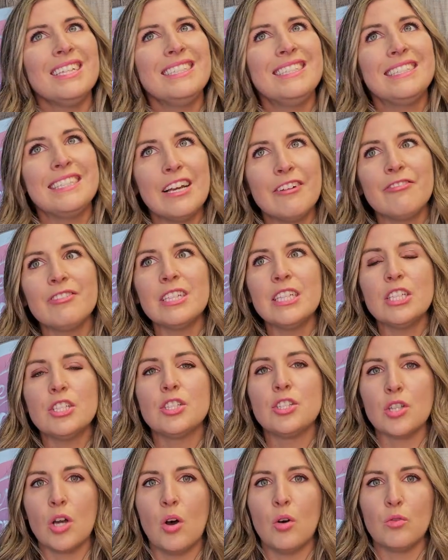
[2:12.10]
definitely
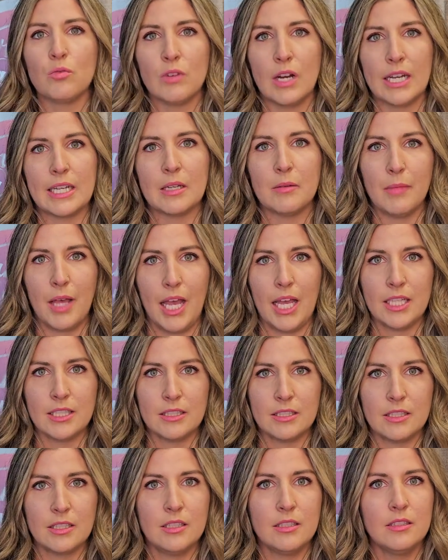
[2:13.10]
don't
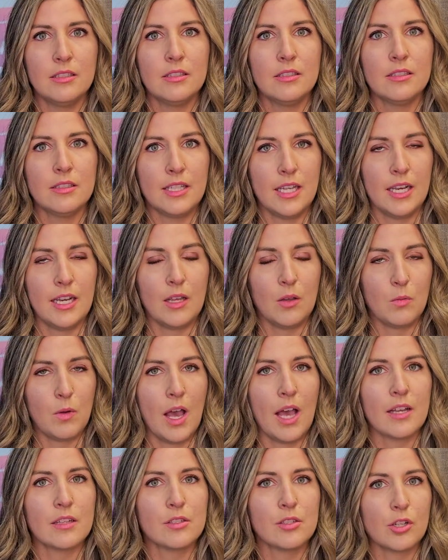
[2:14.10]
recommend getting
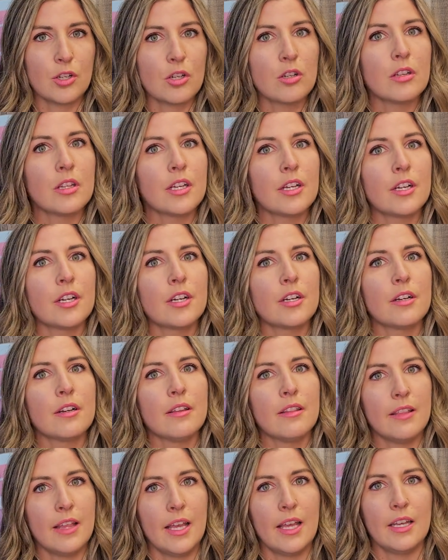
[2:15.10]
waxed earlier
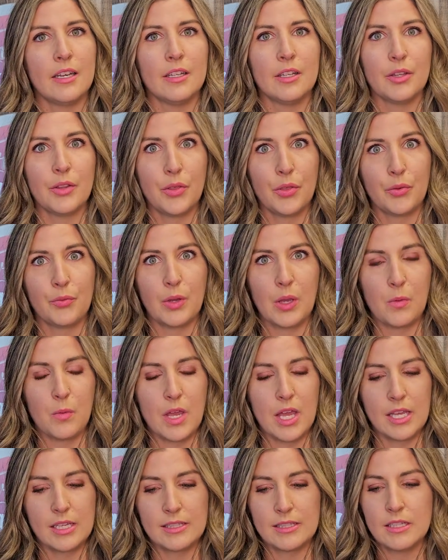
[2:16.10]
than 3
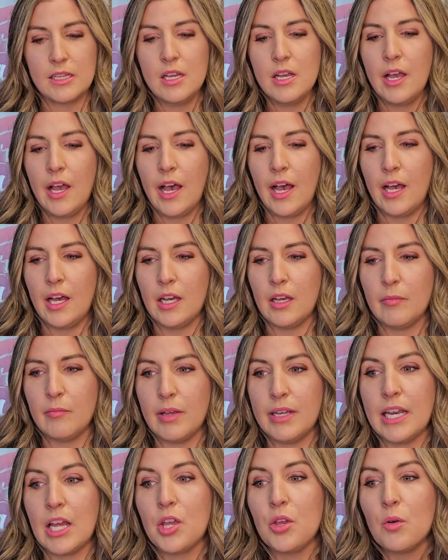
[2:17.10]
weeks.
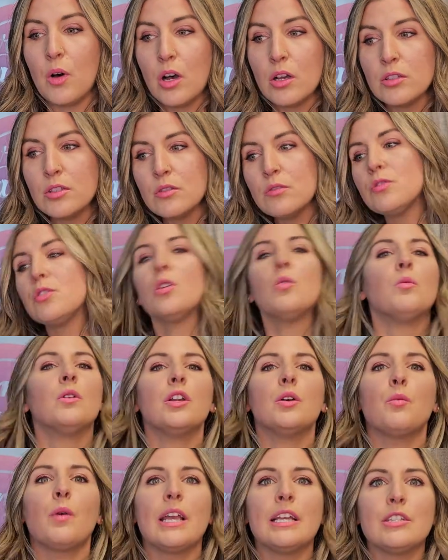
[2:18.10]
Now you also don't want
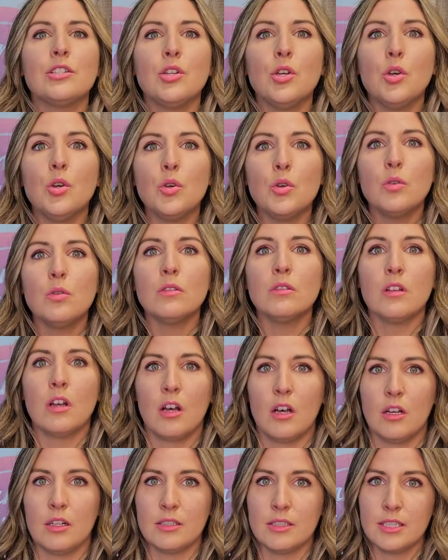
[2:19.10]
to wait too
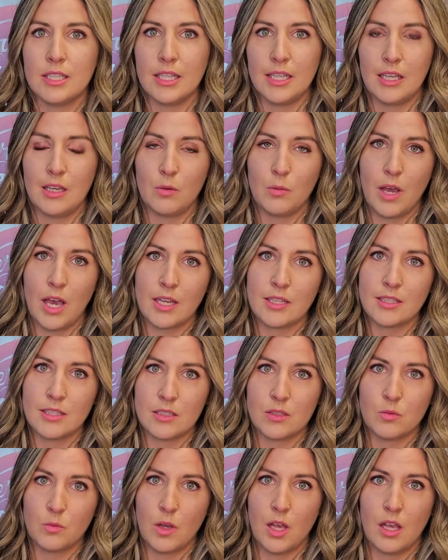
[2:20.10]
long to get waxed
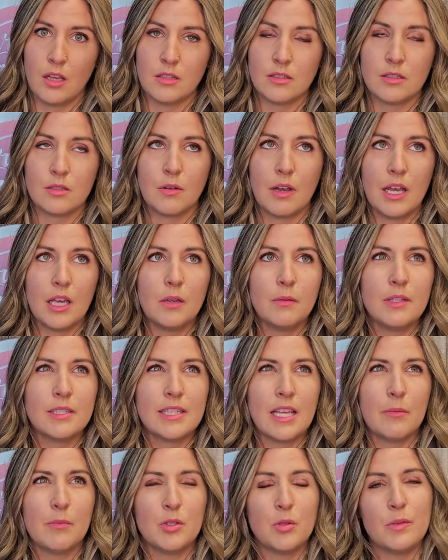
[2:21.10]
as well. So I always
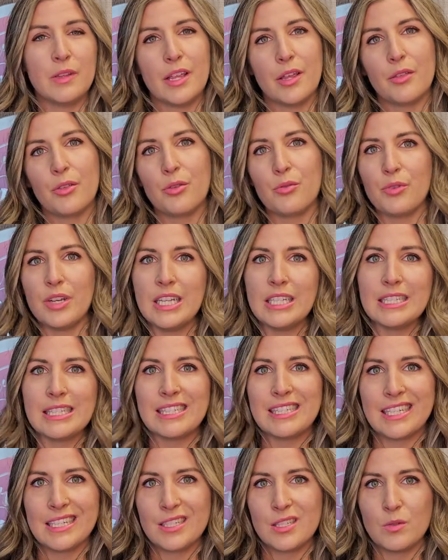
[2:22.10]
say between like 3 and
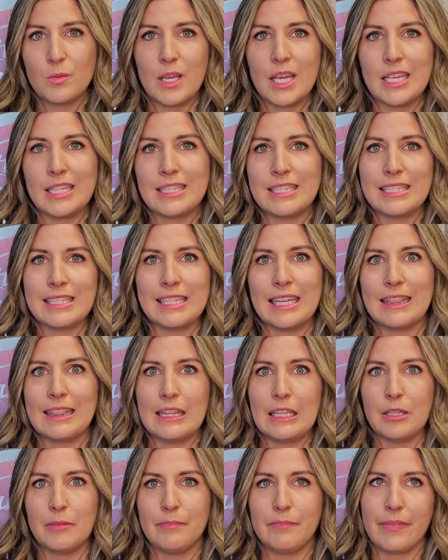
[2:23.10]
6 weeks is like
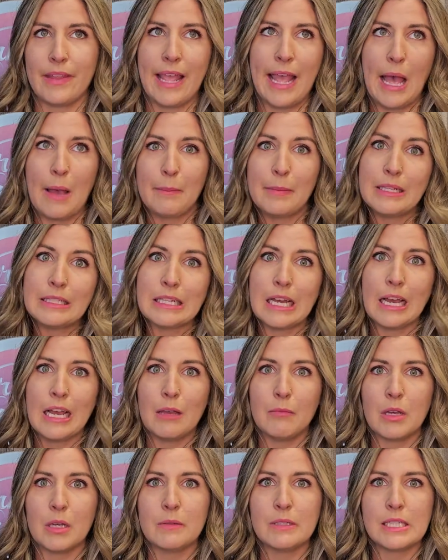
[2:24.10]
the happy
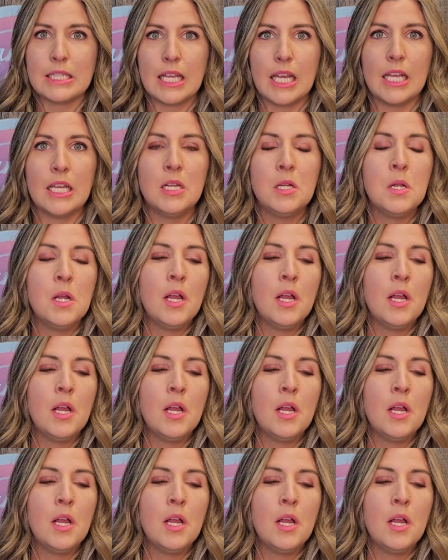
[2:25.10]
time, I would say.